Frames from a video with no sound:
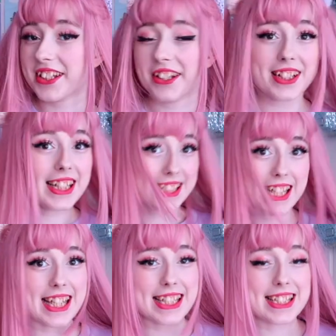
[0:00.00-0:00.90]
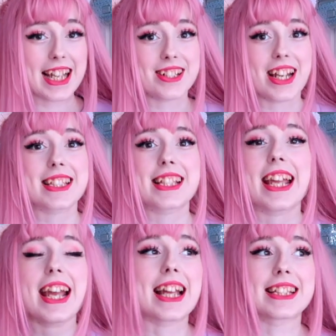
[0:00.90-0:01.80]
cuties, it's that Jess
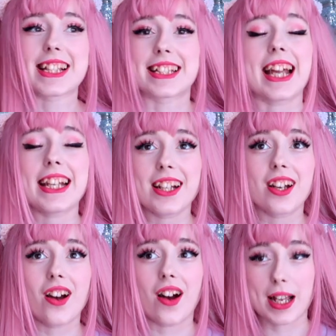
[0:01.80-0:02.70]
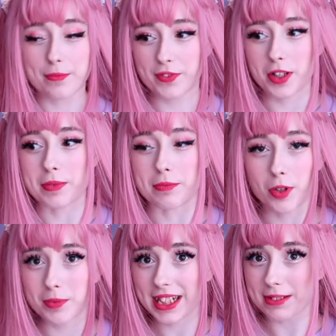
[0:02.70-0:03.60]
here, and today I'm filming
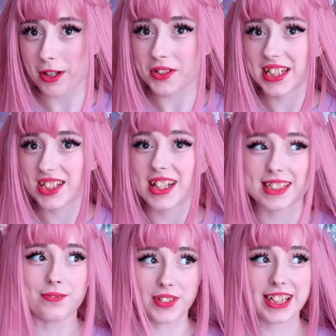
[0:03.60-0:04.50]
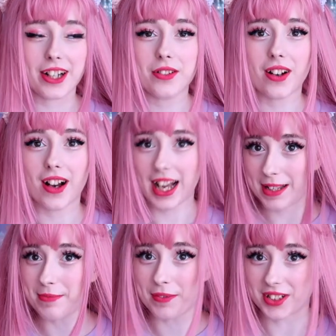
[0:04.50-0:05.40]
probably the most exciting video I
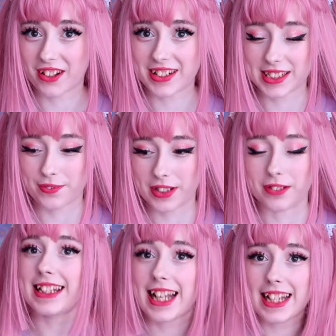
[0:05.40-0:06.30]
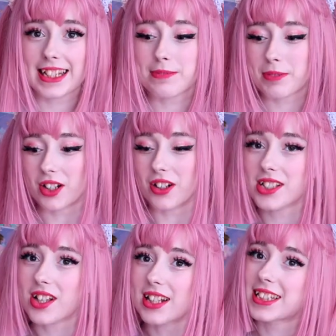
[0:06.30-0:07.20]
am ever going to film, and that is
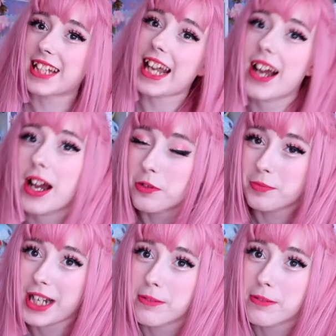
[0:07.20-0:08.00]
because today I will be